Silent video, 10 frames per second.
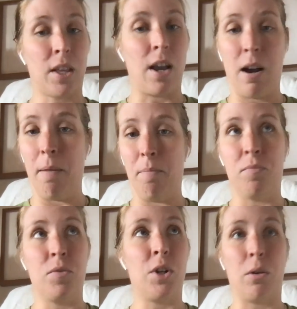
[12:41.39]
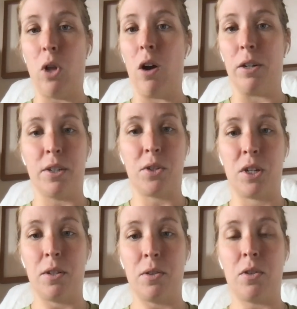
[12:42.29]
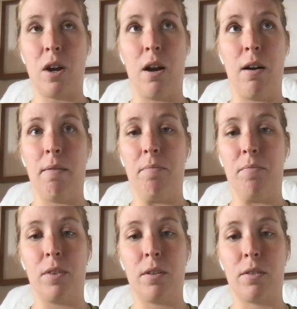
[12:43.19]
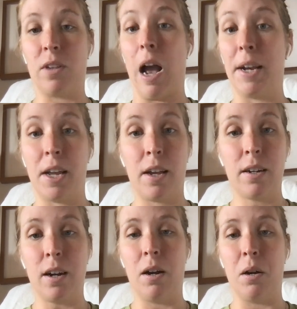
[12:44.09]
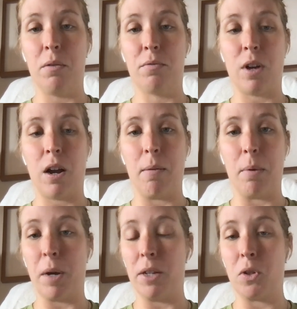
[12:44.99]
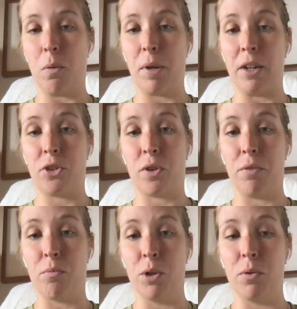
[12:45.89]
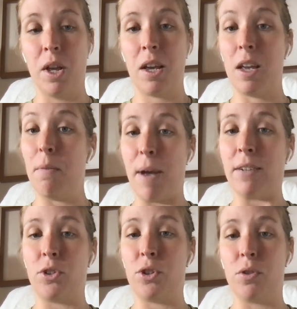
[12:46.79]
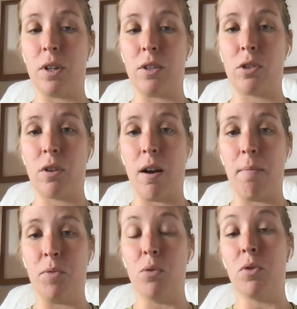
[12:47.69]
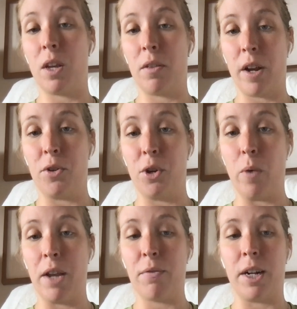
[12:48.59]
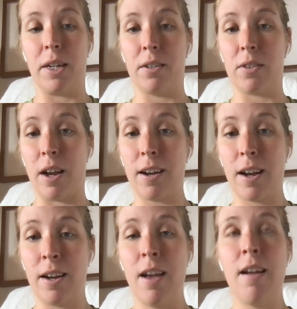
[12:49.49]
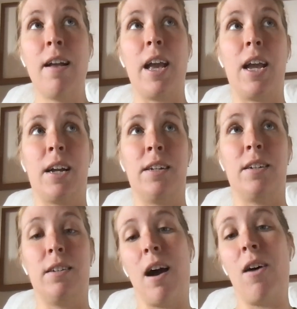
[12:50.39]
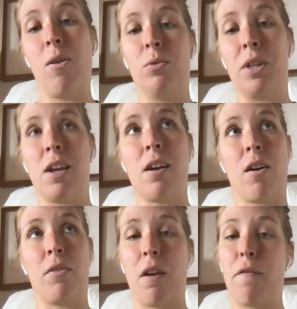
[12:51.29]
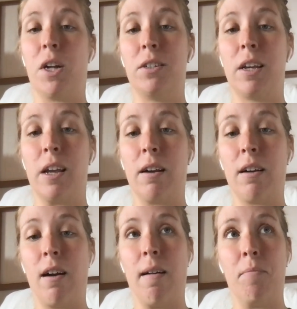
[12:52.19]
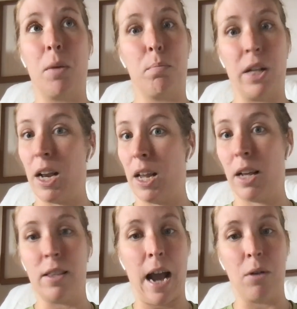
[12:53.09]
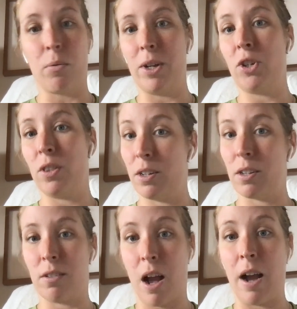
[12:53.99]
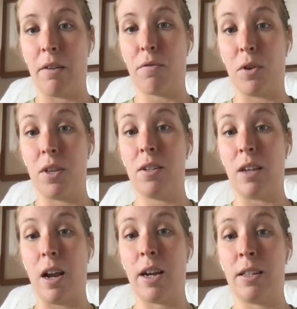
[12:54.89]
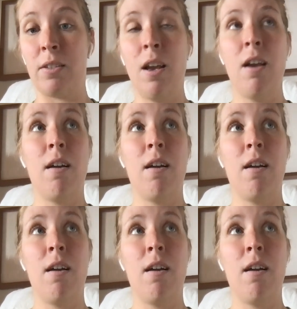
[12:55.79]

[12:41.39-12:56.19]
long distance signing of a bicycle pedestrian route in Massachusetts using their new wayfinding design guide. And not only are they funding the planning and the outreach and the design for these signs,